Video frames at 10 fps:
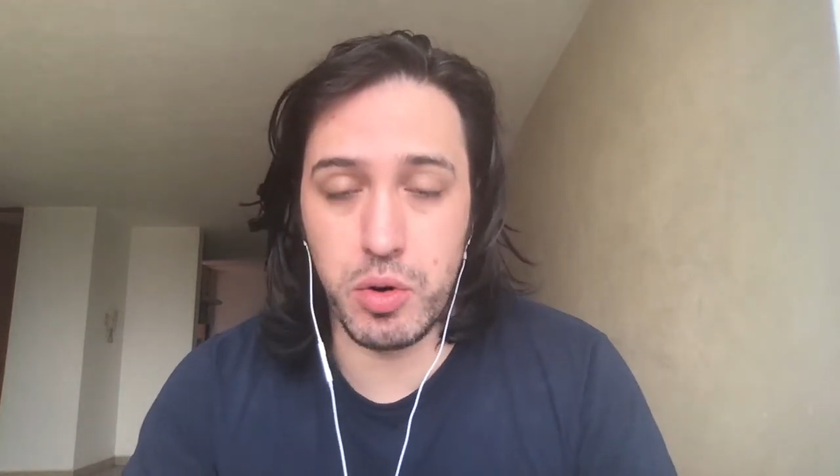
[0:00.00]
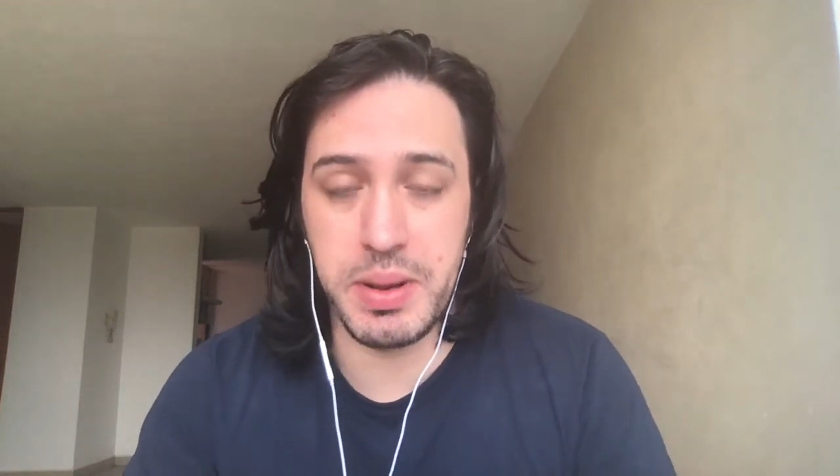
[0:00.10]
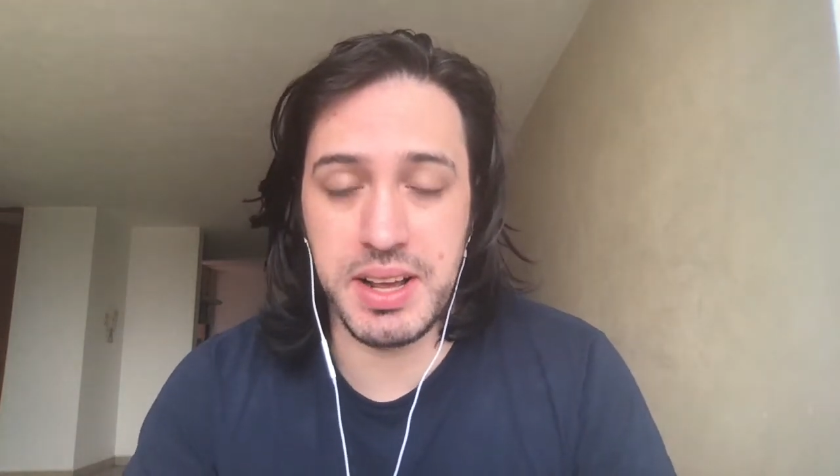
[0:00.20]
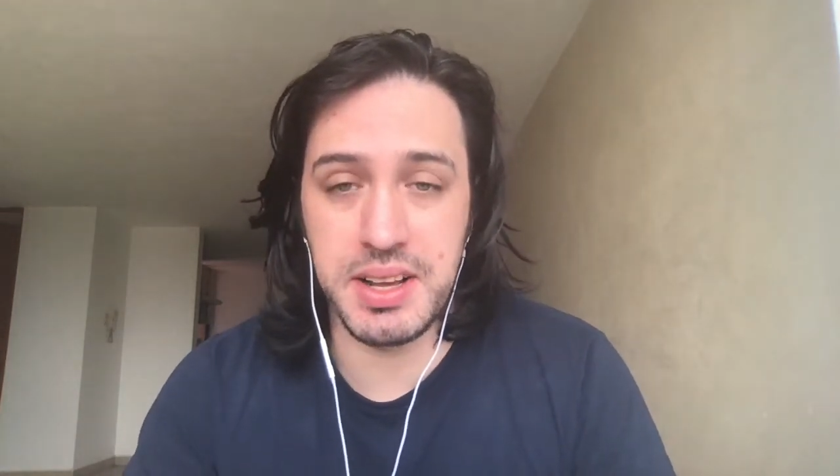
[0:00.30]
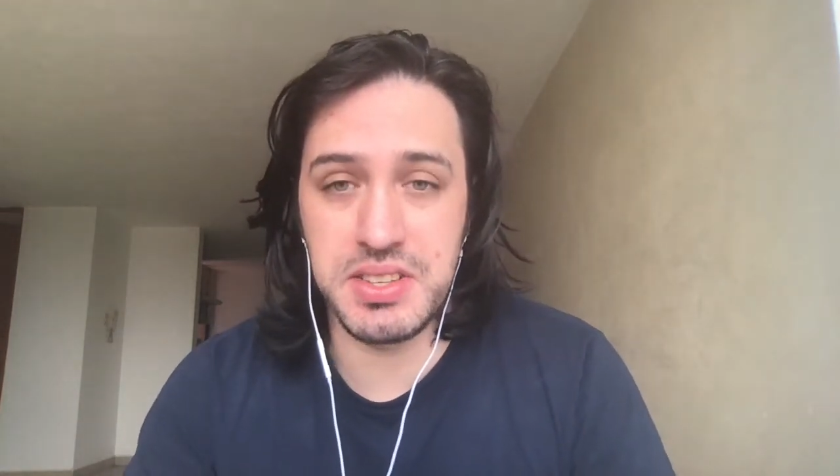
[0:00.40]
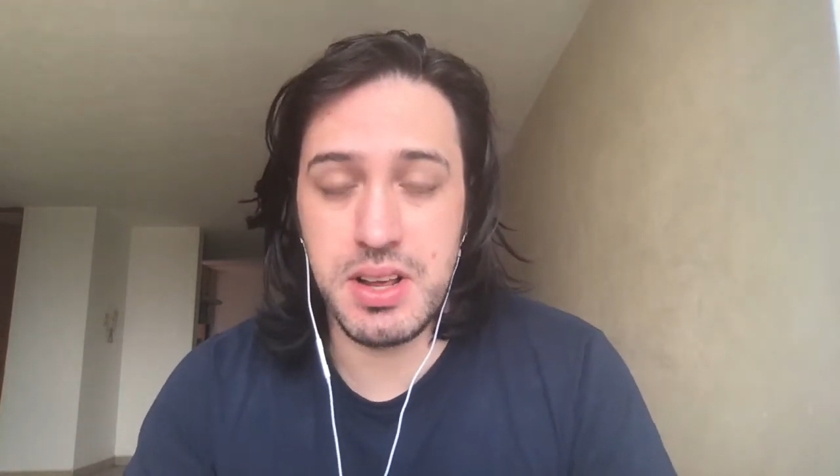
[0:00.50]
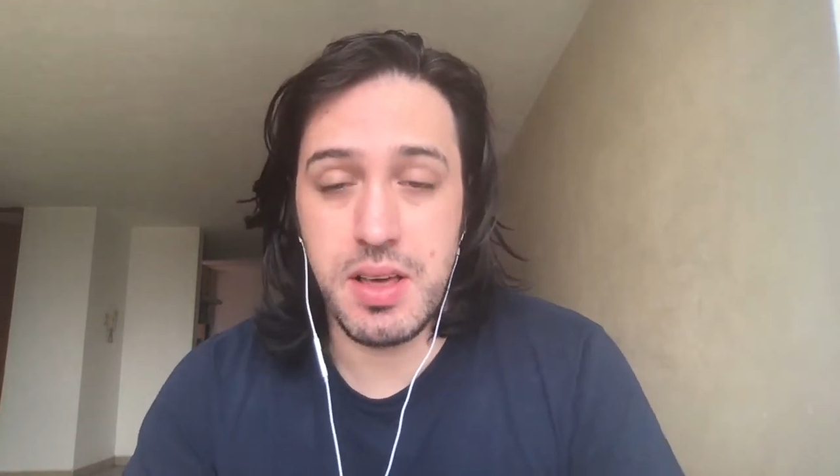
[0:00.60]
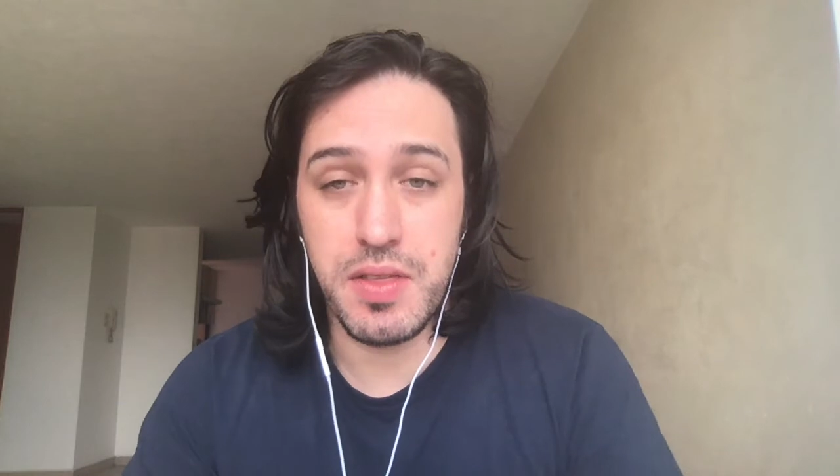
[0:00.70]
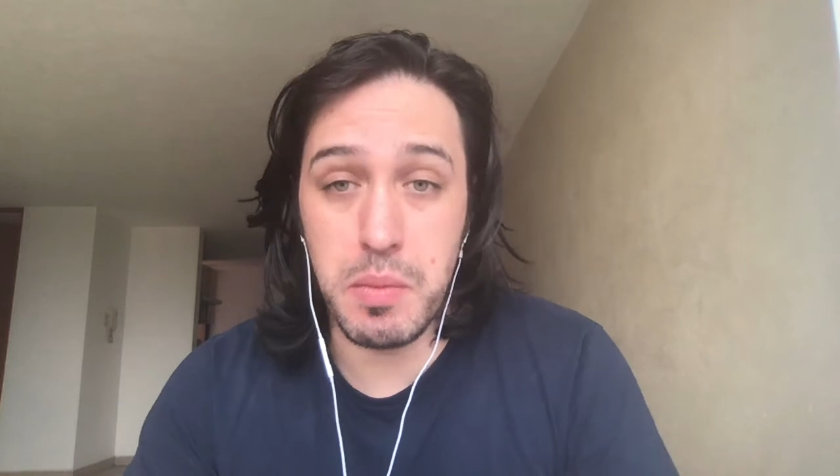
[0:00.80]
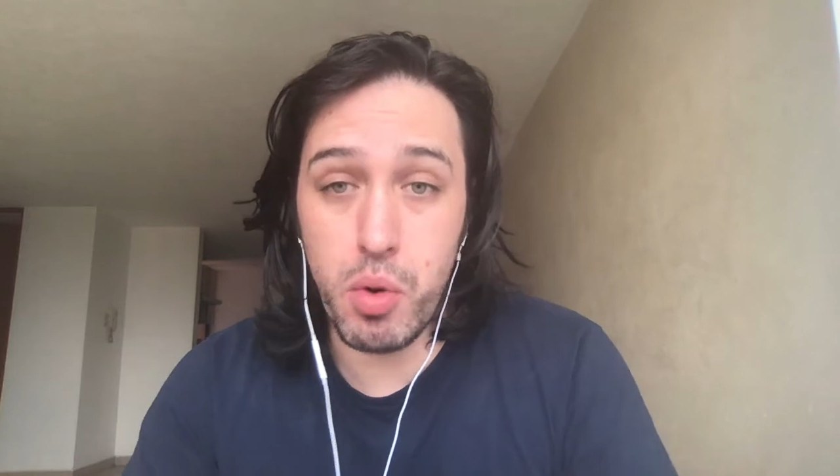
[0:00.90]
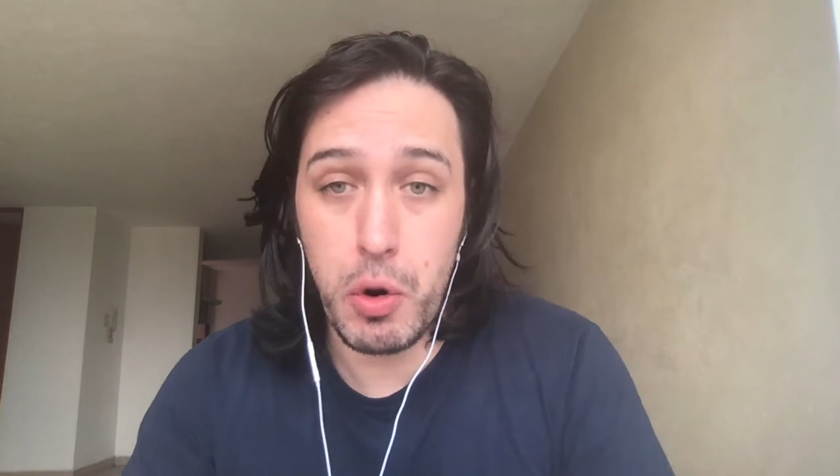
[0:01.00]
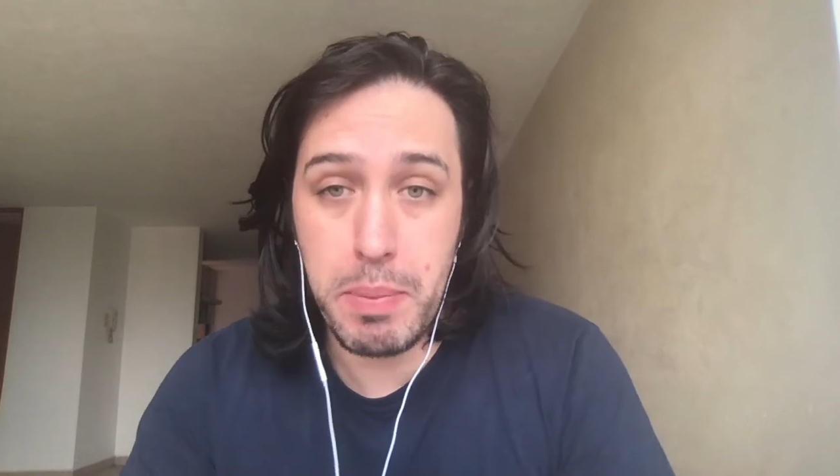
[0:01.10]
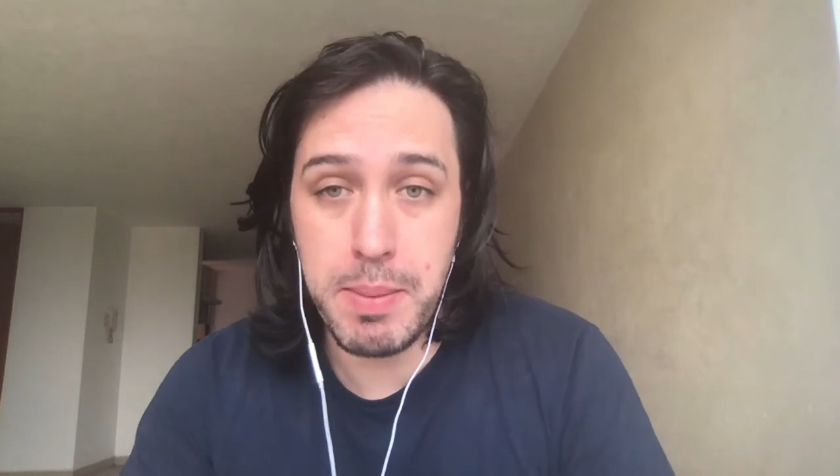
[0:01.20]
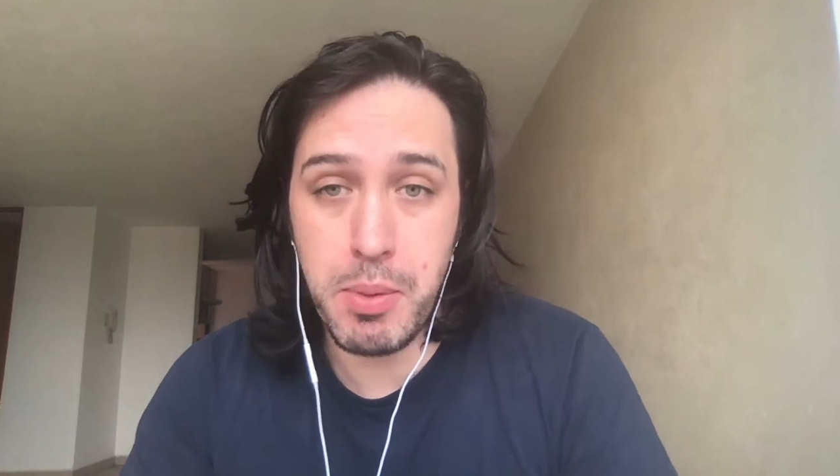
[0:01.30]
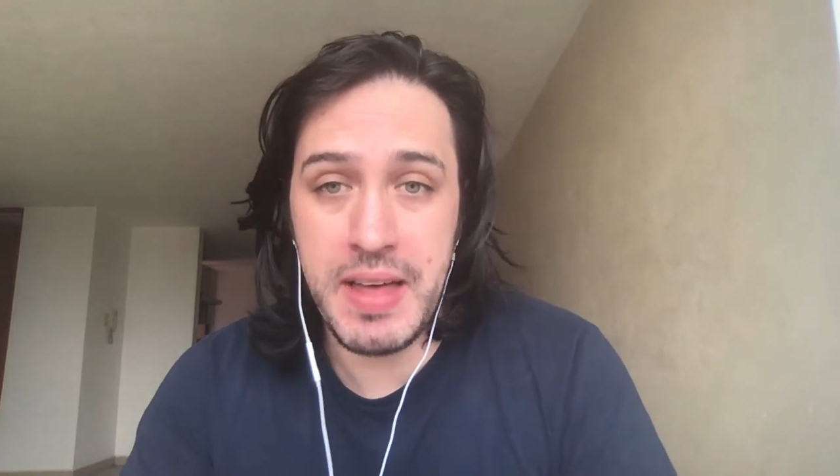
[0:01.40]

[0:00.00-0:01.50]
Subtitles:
because the more people